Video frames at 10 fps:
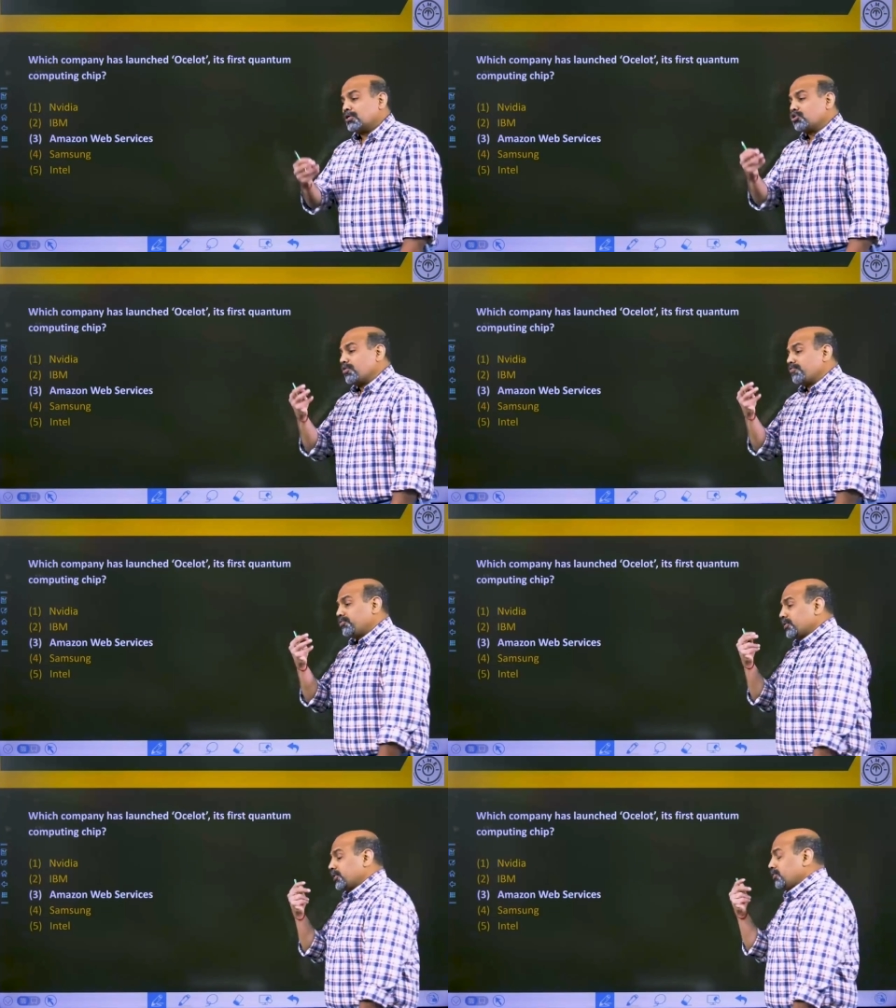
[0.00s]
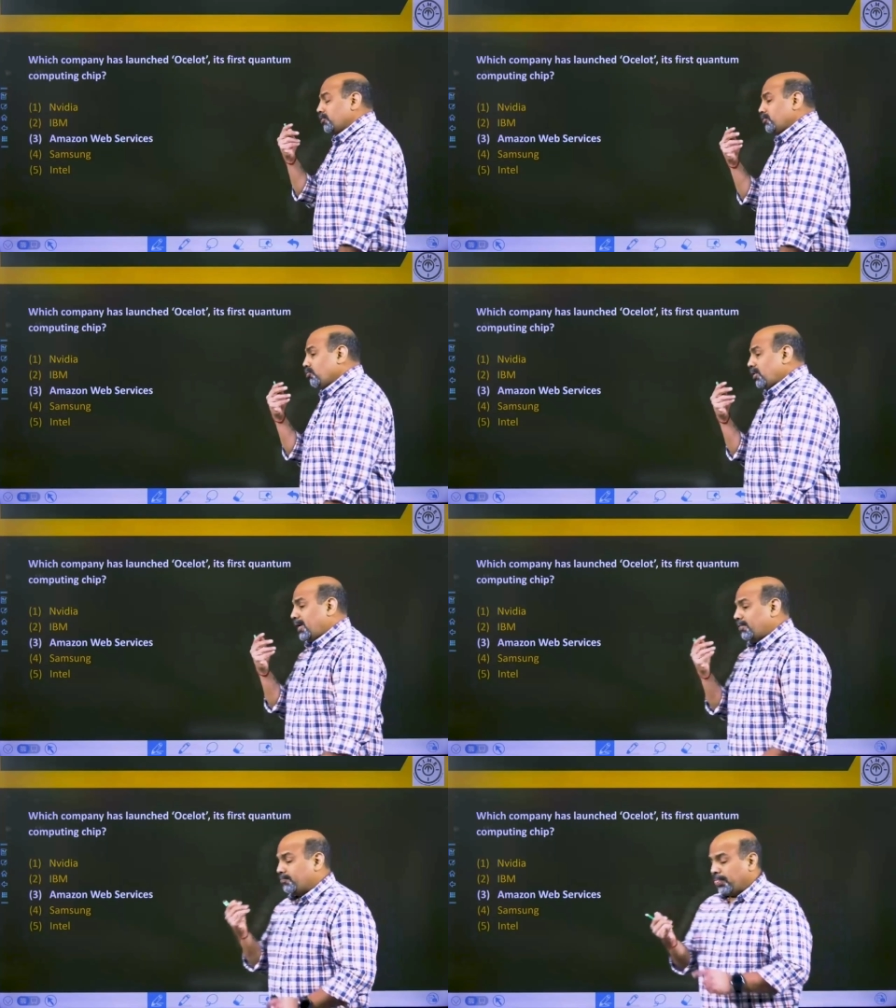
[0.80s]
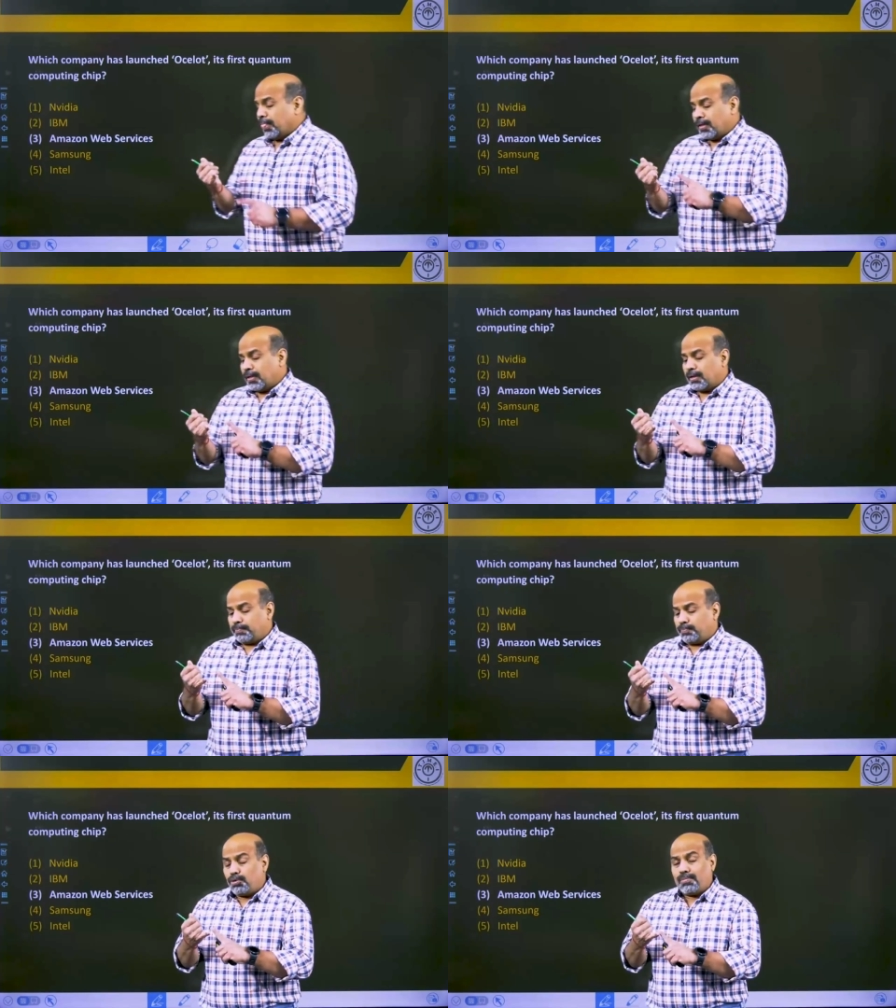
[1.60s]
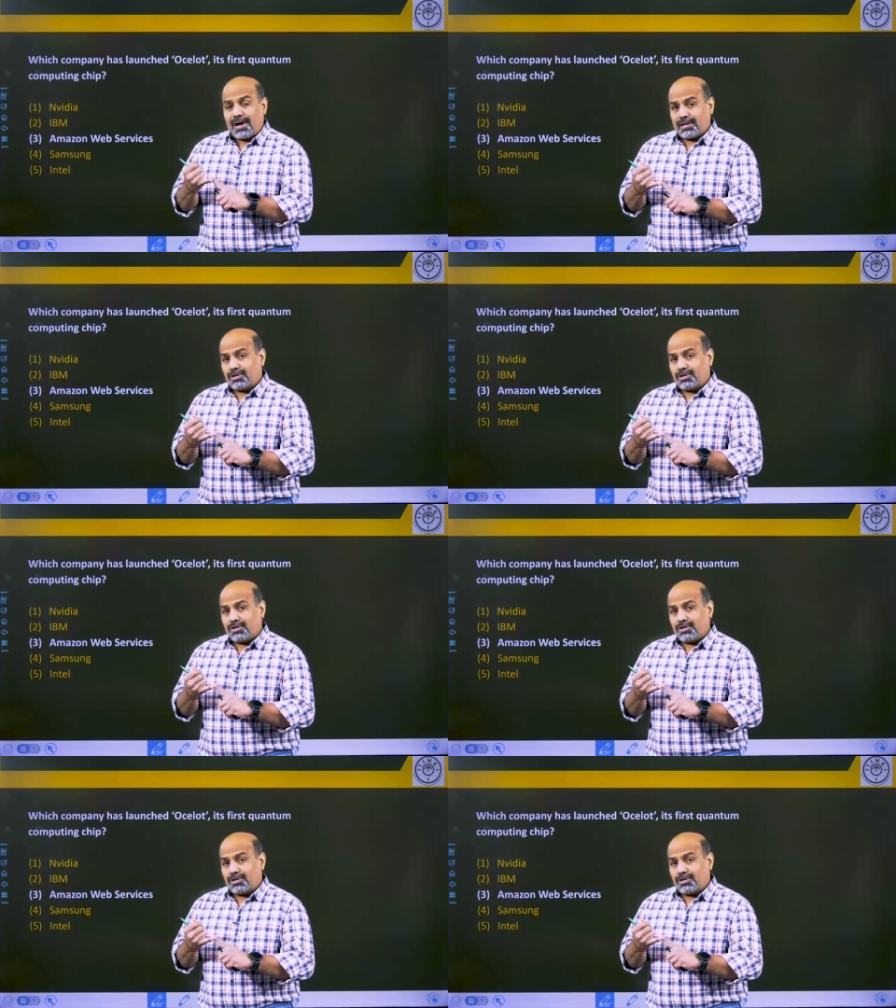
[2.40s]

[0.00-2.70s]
You have you have puma,